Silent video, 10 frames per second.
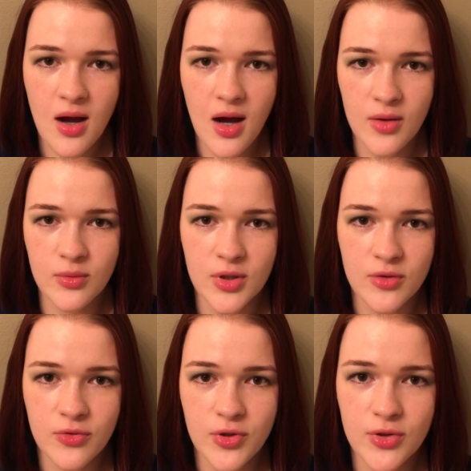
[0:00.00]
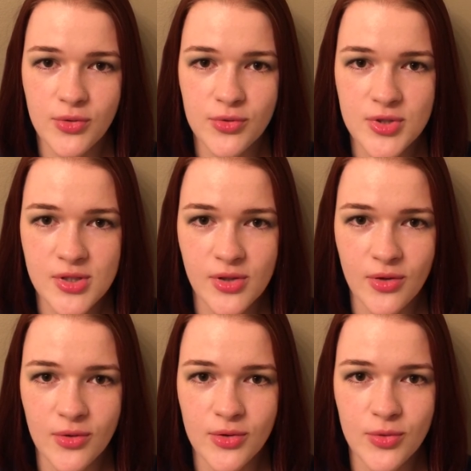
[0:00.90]
I work for you,
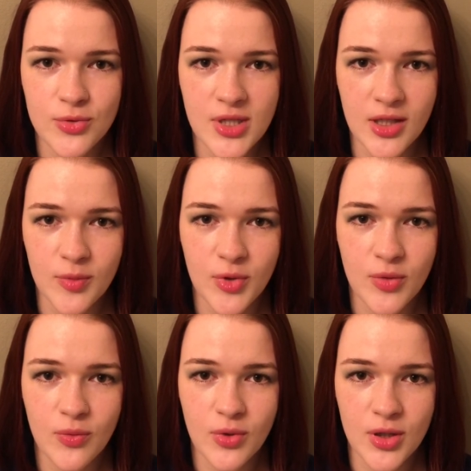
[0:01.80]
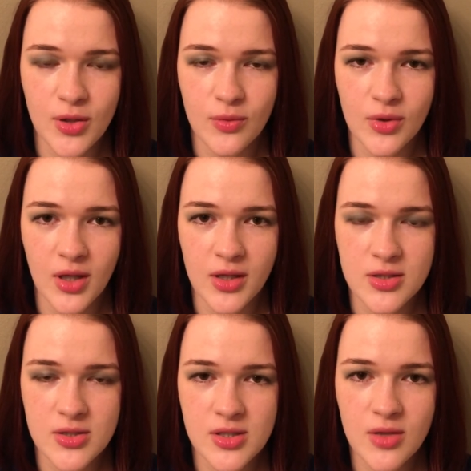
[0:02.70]
so you tell me what you would like
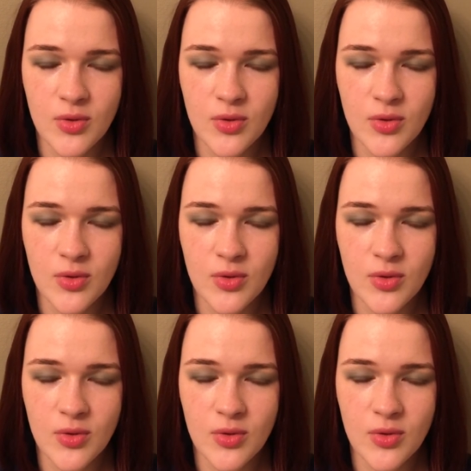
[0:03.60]
to see,